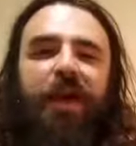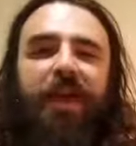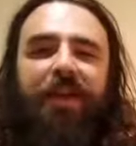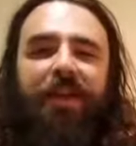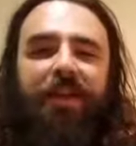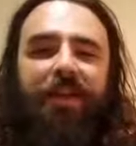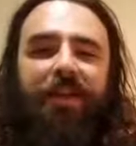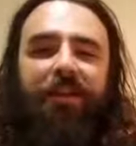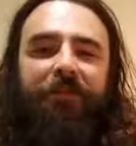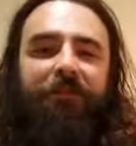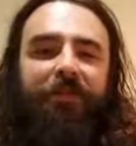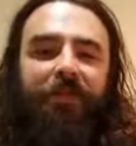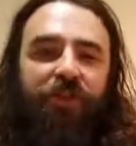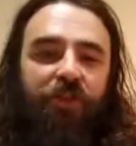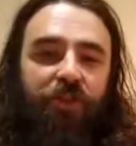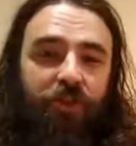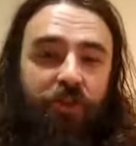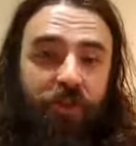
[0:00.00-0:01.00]
not give a
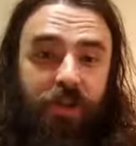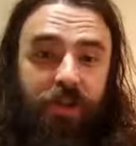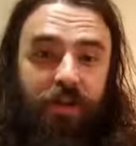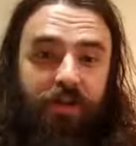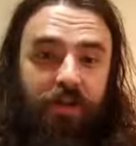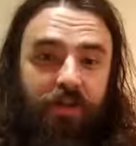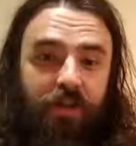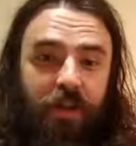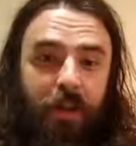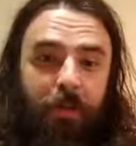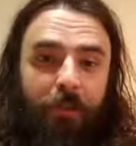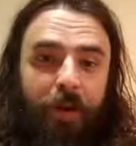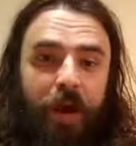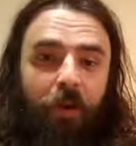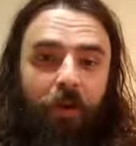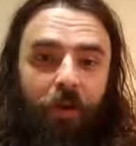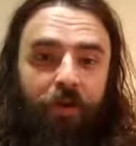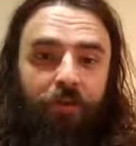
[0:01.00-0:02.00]
shit
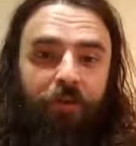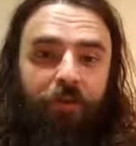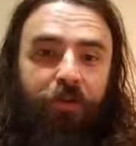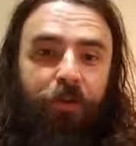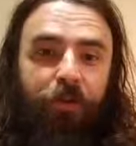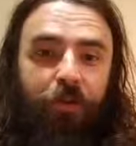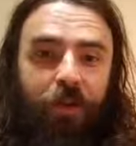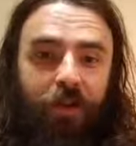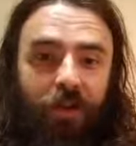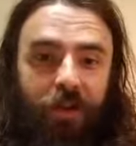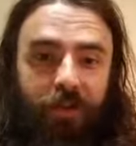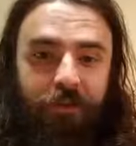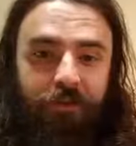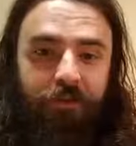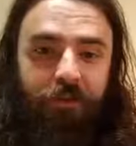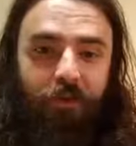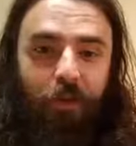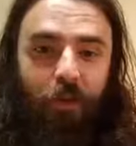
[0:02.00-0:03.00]
about whether you
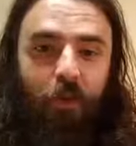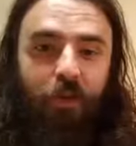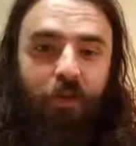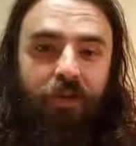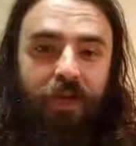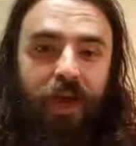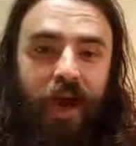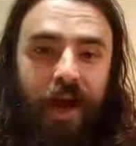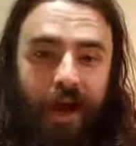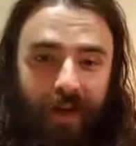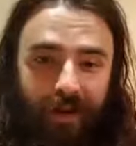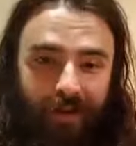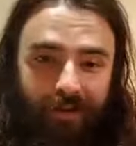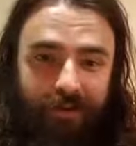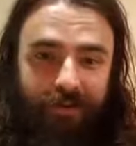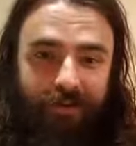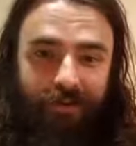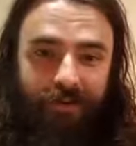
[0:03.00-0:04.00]
live or die.
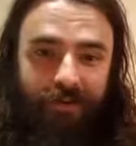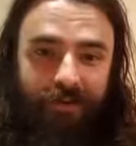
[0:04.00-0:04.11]
These are